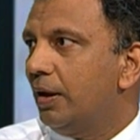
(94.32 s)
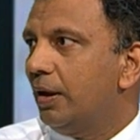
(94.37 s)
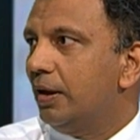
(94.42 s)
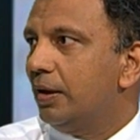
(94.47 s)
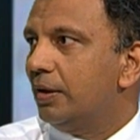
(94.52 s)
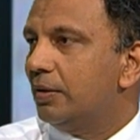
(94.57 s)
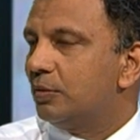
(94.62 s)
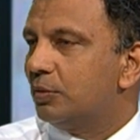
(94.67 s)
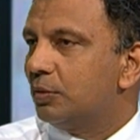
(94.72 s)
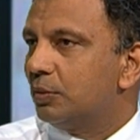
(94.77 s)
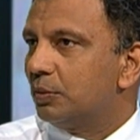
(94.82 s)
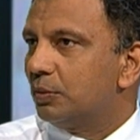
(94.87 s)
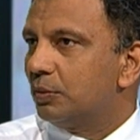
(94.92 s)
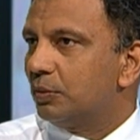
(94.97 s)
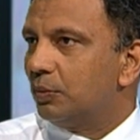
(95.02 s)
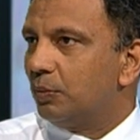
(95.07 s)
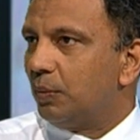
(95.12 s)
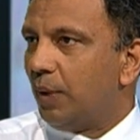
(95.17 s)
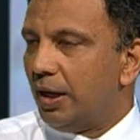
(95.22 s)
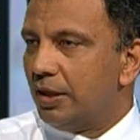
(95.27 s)
So
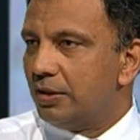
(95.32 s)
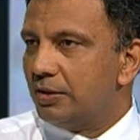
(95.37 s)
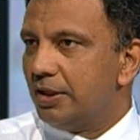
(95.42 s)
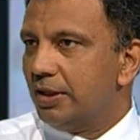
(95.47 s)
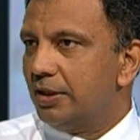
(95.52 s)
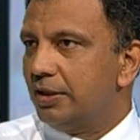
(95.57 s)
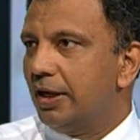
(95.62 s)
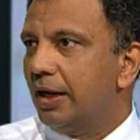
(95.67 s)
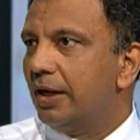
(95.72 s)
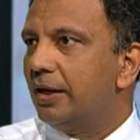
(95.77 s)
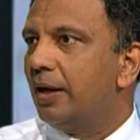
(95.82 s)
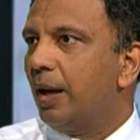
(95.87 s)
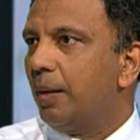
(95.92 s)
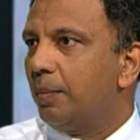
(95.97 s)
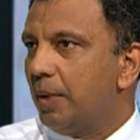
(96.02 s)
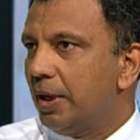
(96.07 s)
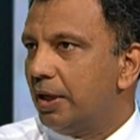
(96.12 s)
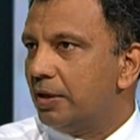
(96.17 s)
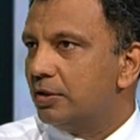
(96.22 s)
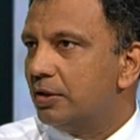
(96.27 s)
once it get
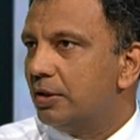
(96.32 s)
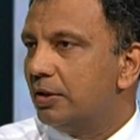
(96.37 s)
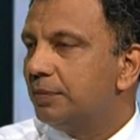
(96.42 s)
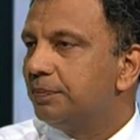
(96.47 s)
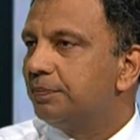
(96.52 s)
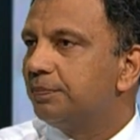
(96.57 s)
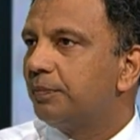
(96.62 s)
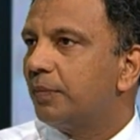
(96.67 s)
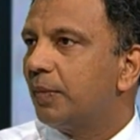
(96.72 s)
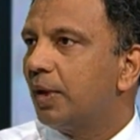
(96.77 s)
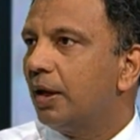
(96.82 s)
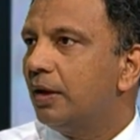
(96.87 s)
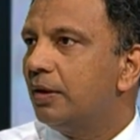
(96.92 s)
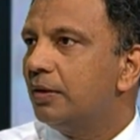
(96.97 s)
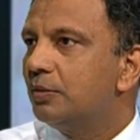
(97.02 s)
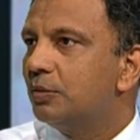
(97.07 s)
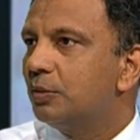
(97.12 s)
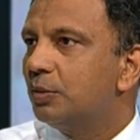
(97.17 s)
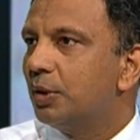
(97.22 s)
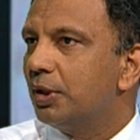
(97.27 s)
damaged,
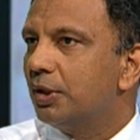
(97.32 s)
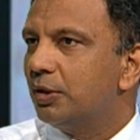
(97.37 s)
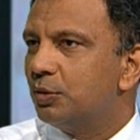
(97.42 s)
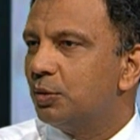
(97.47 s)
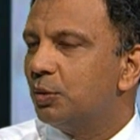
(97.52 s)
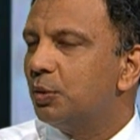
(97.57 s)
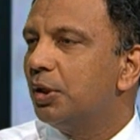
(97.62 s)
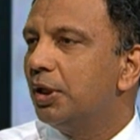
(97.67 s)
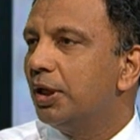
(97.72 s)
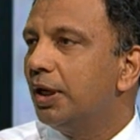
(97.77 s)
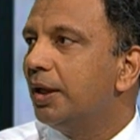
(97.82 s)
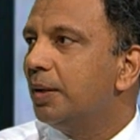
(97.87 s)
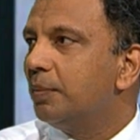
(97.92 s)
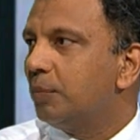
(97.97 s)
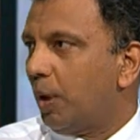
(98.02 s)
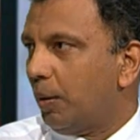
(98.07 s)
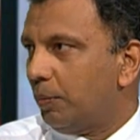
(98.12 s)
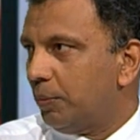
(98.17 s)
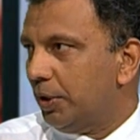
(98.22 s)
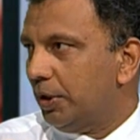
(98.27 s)
so it should heal
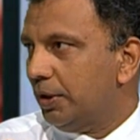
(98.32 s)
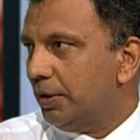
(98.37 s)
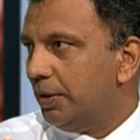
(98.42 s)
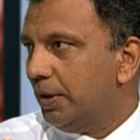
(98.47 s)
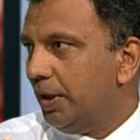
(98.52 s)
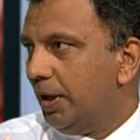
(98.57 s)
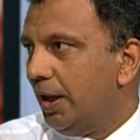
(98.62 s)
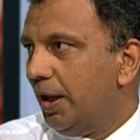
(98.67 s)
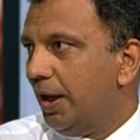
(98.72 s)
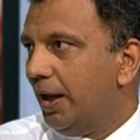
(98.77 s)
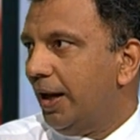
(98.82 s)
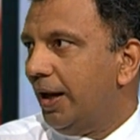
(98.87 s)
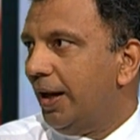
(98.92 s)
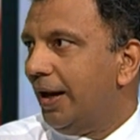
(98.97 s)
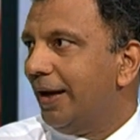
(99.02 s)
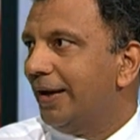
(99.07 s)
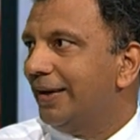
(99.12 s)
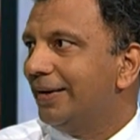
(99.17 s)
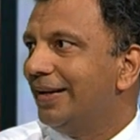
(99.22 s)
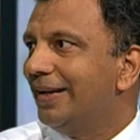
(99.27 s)
properly,
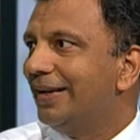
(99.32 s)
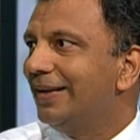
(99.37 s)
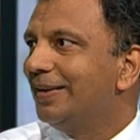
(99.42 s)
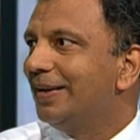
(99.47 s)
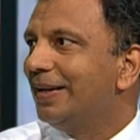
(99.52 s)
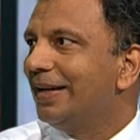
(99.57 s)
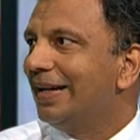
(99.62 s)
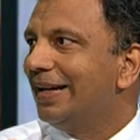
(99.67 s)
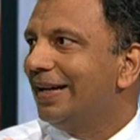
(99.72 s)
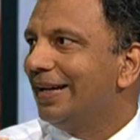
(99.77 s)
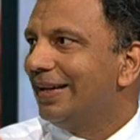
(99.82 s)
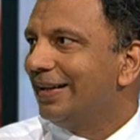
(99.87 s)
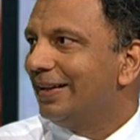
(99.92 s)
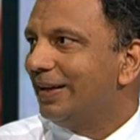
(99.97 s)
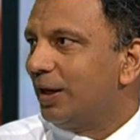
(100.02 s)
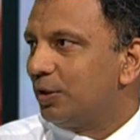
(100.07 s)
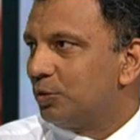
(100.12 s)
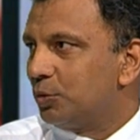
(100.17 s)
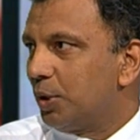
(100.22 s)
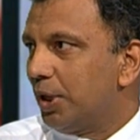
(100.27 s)
and then
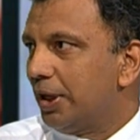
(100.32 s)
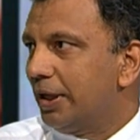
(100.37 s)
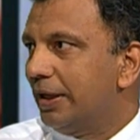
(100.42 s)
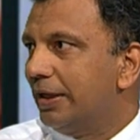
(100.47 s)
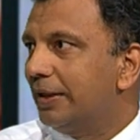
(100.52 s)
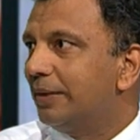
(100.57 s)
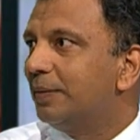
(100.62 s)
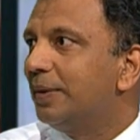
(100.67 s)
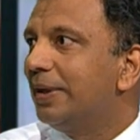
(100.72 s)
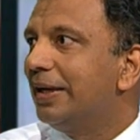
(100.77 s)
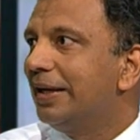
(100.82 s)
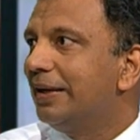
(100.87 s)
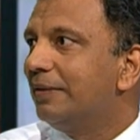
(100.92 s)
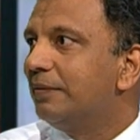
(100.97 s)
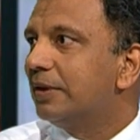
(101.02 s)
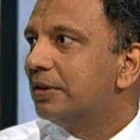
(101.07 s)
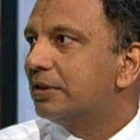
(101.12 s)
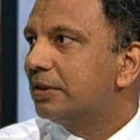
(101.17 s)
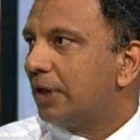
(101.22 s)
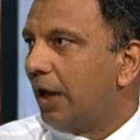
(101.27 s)
naturally it will leave
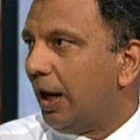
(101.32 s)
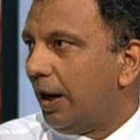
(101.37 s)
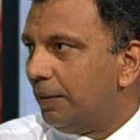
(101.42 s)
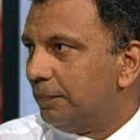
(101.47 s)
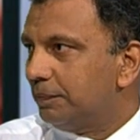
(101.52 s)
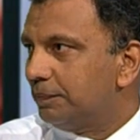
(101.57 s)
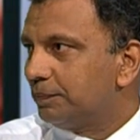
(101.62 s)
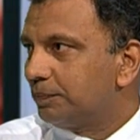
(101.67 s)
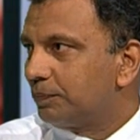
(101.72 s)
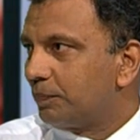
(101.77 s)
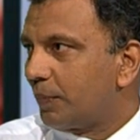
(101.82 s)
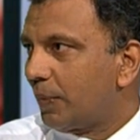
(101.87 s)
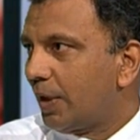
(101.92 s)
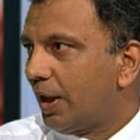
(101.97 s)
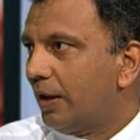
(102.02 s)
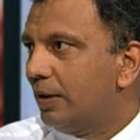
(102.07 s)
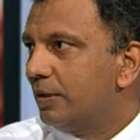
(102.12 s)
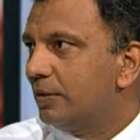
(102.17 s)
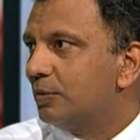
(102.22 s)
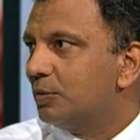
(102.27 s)
a scar.
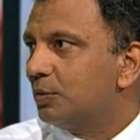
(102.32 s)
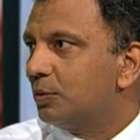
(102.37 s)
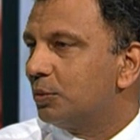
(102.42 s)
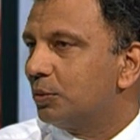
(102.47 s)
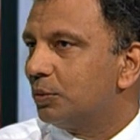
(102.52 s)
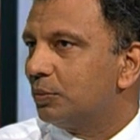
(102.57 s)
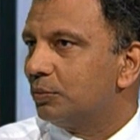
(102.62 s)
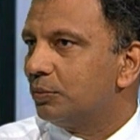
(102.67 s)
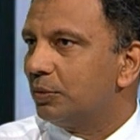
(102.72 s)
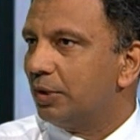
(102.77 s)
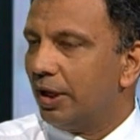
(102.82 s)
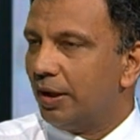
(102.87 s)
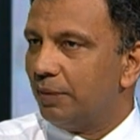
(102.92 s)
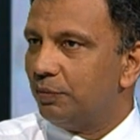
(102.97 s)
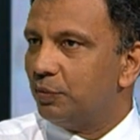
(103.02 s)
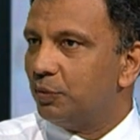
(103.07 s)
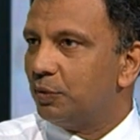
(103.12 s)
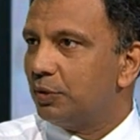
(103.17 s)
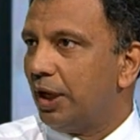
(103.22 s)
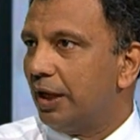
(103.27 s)
So
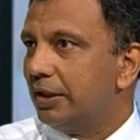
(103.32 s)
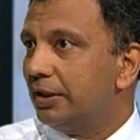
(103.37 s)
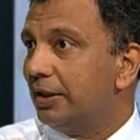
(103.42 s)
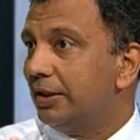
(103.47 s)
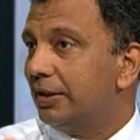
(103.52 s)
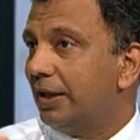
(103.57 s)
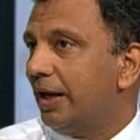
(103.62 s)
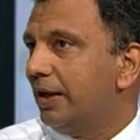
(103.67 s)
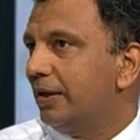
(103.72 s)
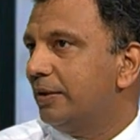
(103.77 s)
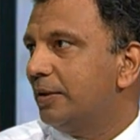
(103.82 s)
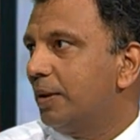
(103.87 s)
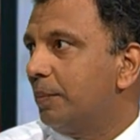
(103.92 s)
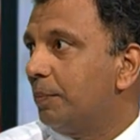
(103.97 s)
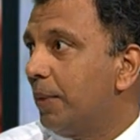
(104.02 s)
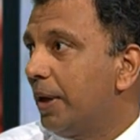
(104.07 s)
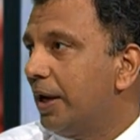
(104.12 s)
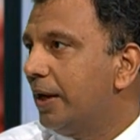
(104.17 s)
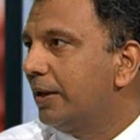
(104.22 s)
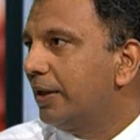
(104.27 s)
therefore I think that is the
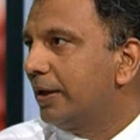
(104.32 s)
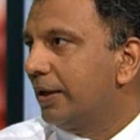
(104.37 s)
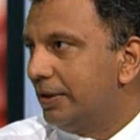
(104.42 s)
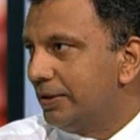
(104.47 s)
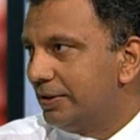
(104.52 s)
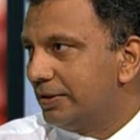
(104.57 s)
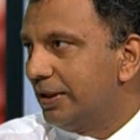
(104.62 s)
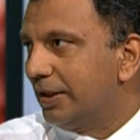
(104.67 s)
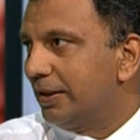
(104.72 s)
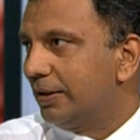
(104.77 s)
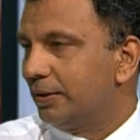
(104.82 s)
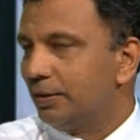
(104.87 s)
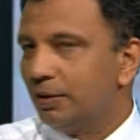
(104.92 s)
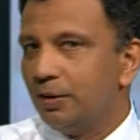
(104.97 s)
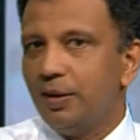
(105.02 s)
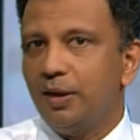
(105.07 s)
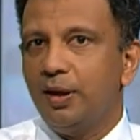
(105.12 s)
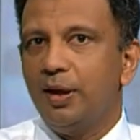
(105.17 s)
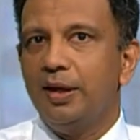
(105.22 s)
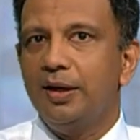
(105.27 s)
main concern
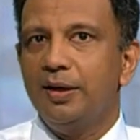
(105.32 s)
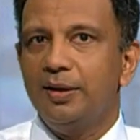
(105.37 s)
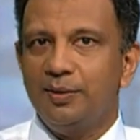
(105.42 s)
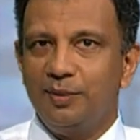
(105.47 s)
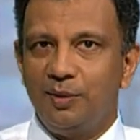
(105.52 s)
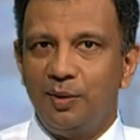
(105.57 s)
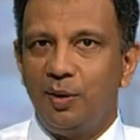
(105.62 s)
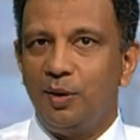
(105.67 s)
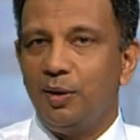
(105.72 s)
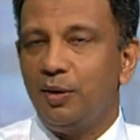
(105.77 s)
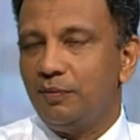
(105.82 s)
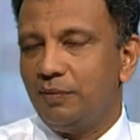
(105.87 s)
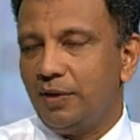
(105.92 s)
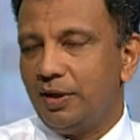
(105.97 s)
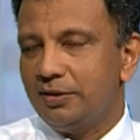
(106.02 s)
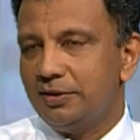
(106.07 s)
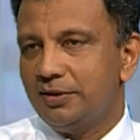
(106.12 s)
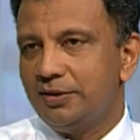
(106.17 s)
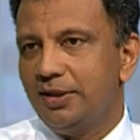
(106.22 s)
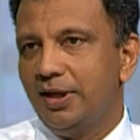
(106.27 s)
in all of
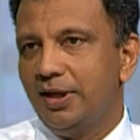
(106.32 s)
us,